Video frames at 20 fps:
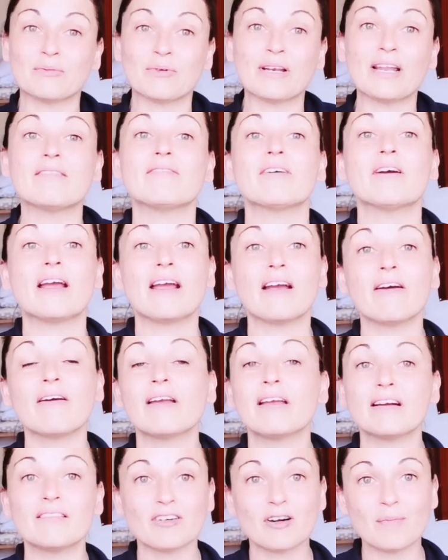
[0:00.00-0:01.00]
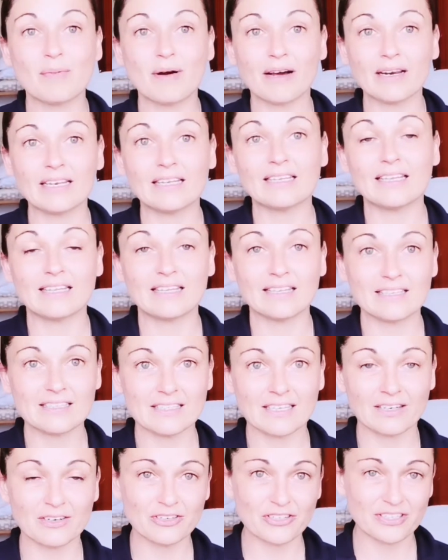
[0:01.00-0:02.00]
whatever area of our body that this
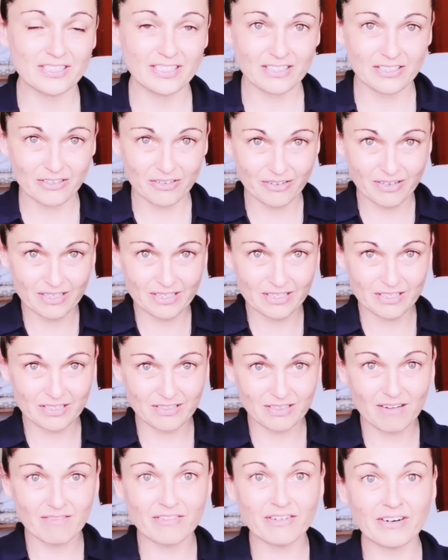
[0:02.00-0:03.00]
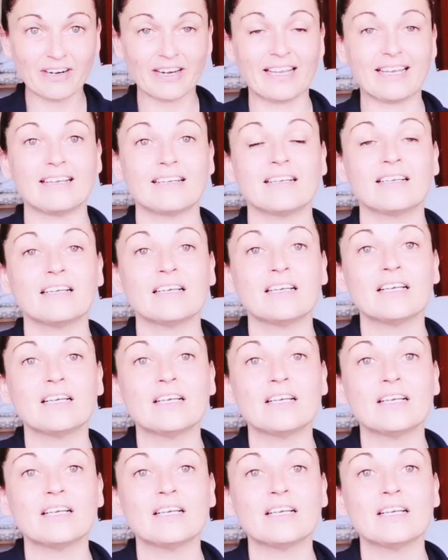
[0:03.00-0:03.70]
energy center is governing.